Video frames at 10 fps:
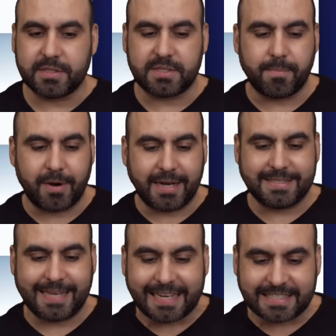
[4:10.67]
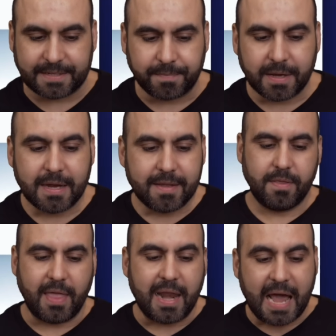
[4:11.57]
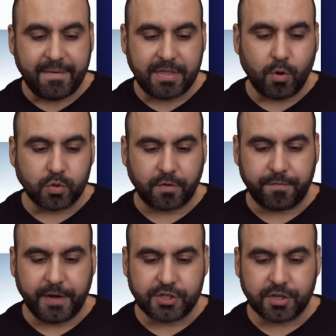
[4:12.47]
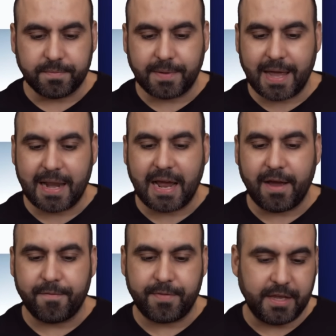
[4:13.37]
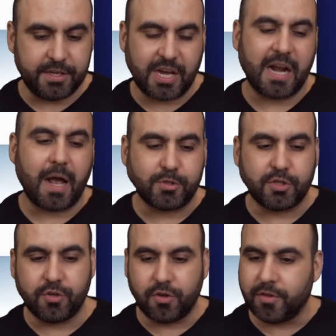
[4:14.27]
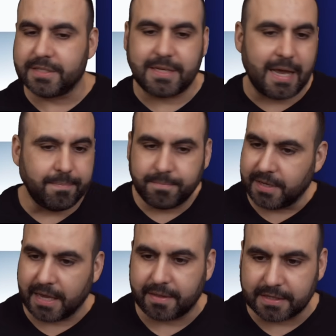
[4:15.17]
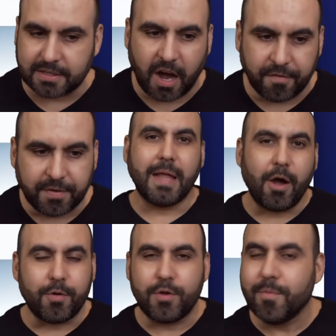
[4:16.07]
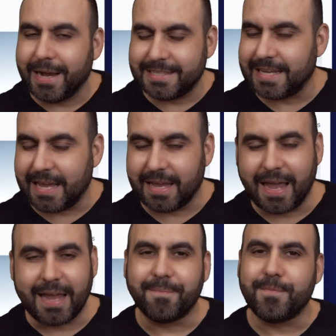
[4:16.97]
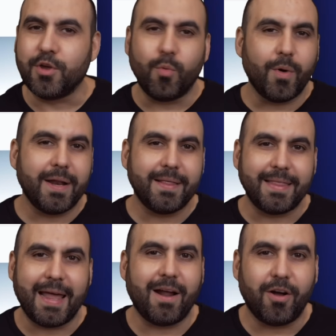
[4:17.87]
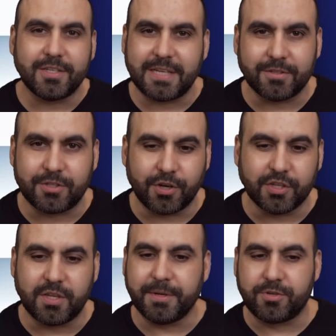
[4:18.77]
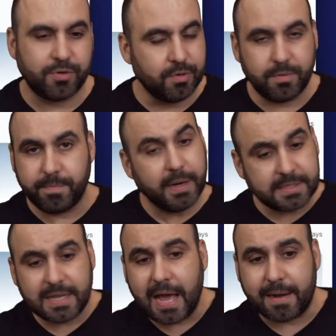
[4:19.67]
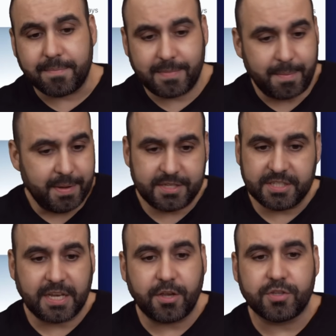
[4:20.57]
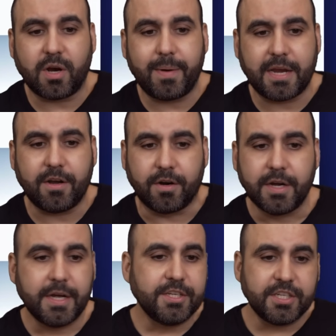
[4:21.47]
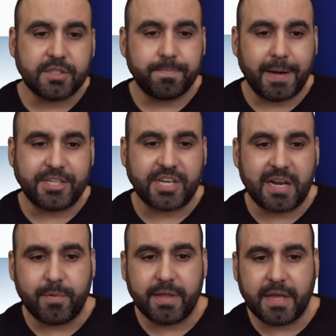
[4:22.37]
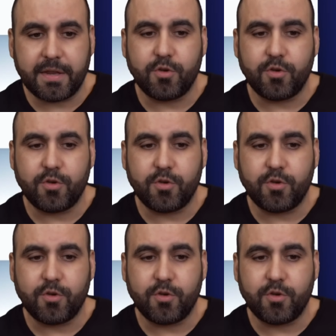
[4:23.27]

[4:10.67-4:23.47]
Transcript: the summarization. Then I have the ultra feature, and I have the chat option to do this and kick this off. Now you might say, hey, you know what? That all sounds too good to be true, but it's not. I mean, just like you saw right here, just by chatting with it,